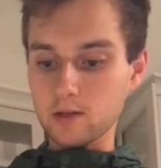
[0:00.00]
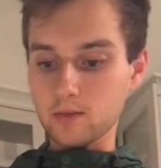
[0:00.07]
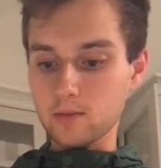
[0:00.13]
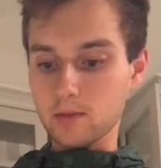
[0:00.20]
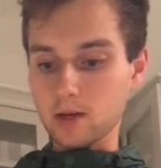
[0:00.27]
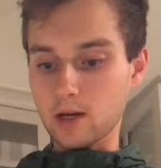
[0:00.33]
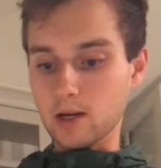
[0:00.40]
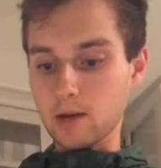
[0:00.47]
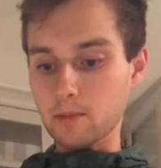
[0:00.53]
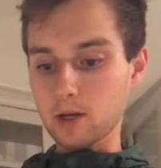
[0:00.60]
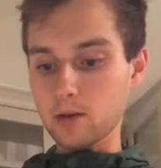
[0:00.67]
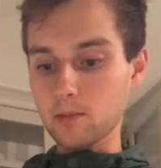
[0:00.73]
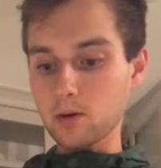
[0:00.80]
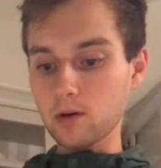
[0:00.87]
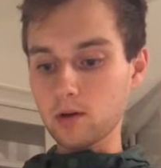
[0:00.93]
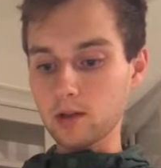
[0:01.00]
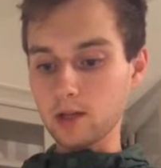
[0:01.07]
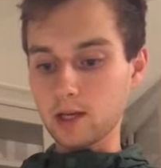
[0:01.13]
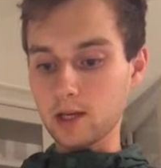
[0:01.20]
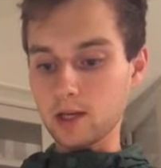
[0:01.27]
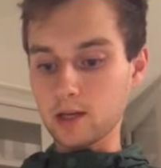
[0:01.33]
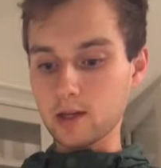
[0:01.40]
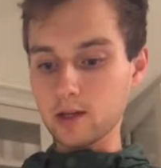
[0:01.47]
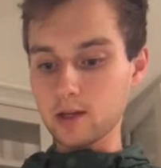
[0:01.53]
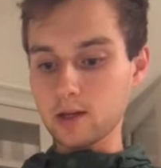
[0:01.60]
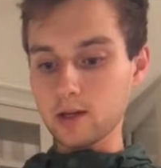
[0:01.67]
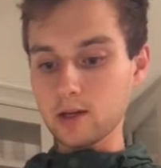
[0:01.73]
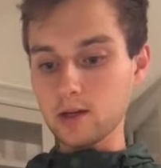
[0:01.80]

Man, I'm gonna put a link